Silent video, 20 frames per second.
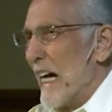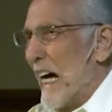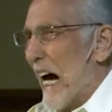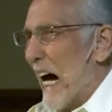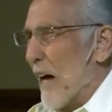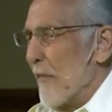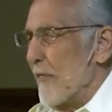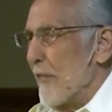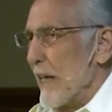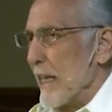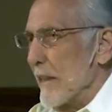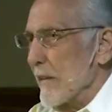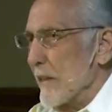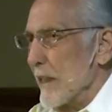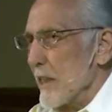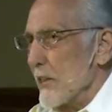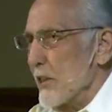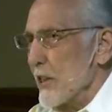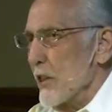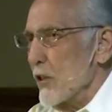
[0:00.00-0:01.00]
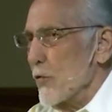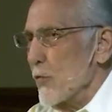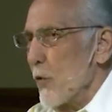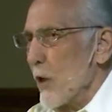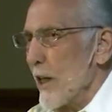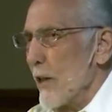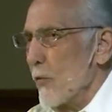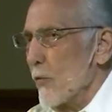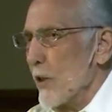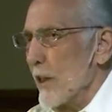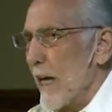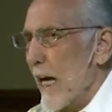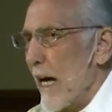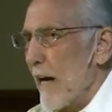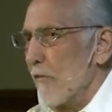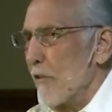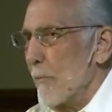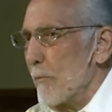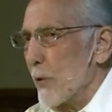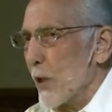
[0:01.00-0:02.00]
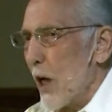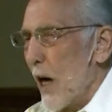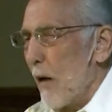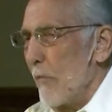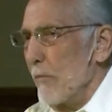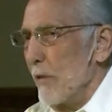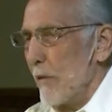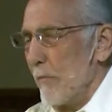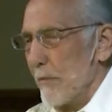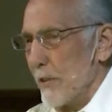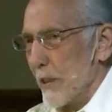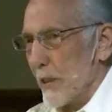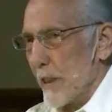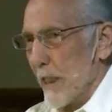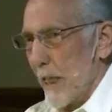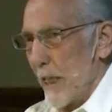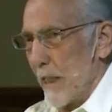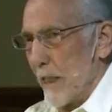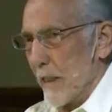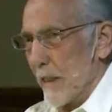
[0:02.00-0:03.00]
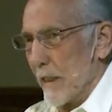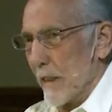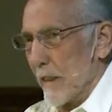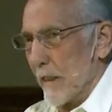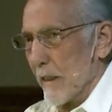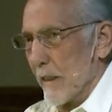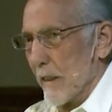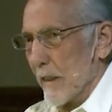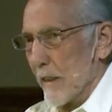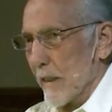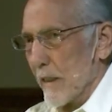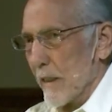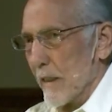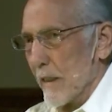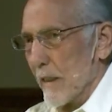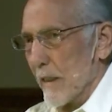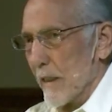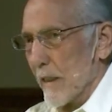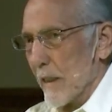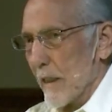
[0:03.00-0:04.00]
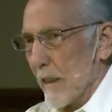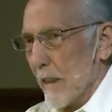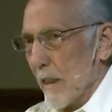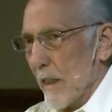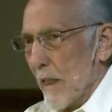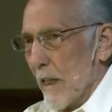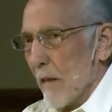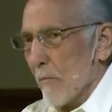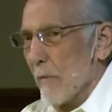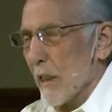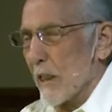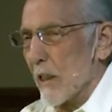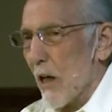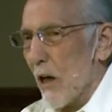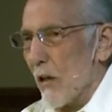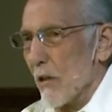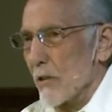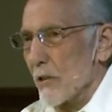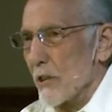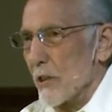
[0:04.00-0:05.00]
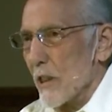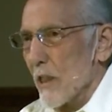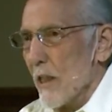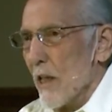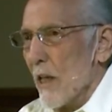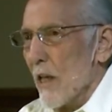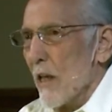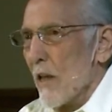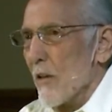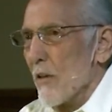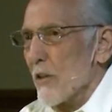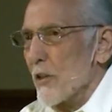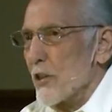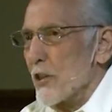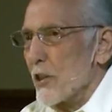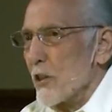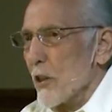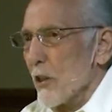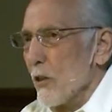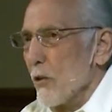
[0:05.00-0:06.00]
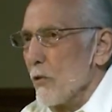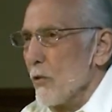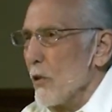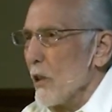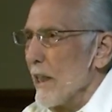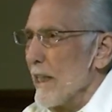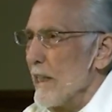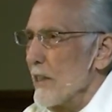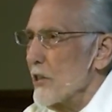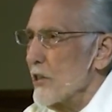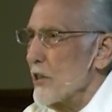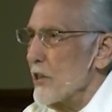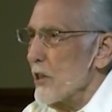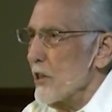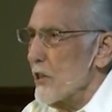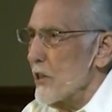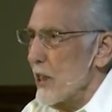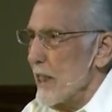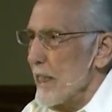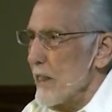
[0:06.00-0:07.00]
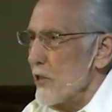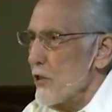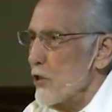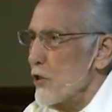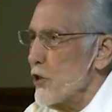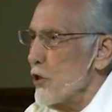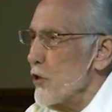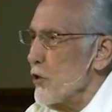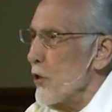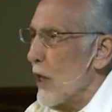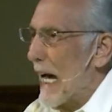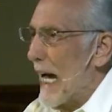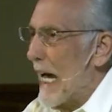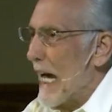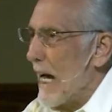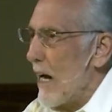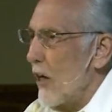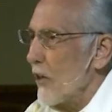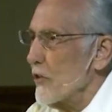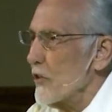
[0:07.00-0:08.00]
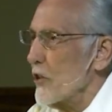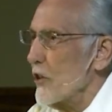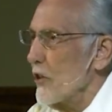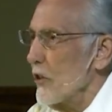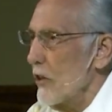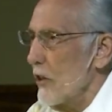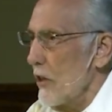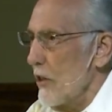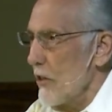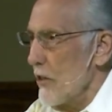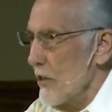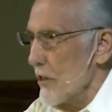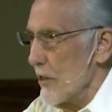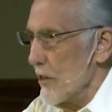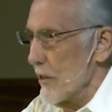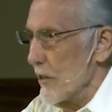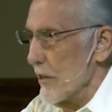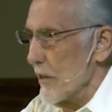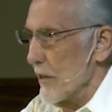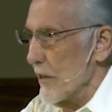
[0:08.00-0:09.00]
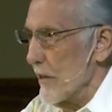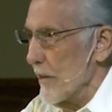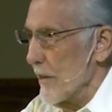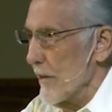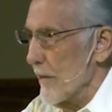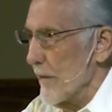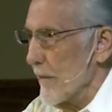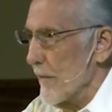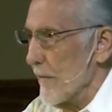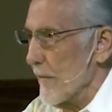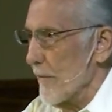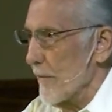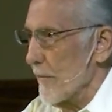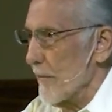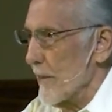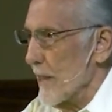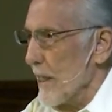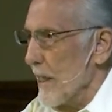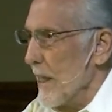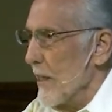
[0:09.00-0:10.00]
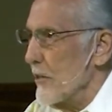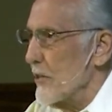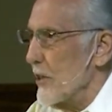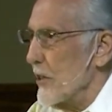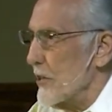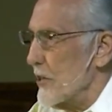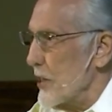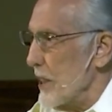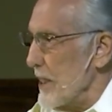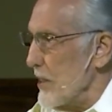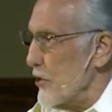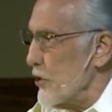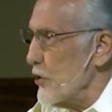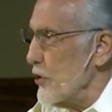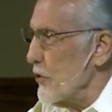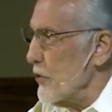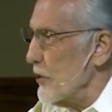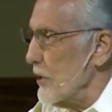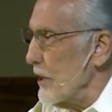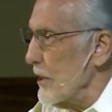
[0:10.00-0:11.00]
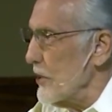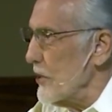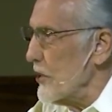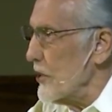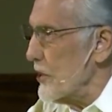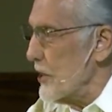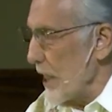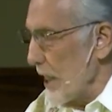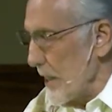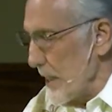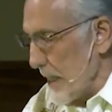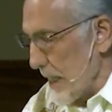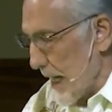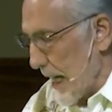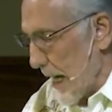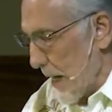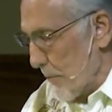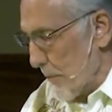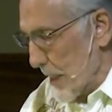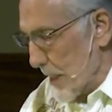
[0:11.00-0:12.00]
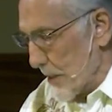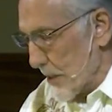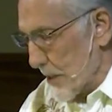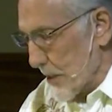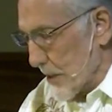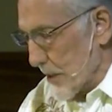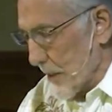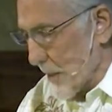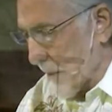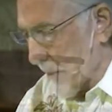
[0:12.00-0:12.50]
I think this is where we have a problem today. Because school is to teach you how to learn, to teach you good study habits.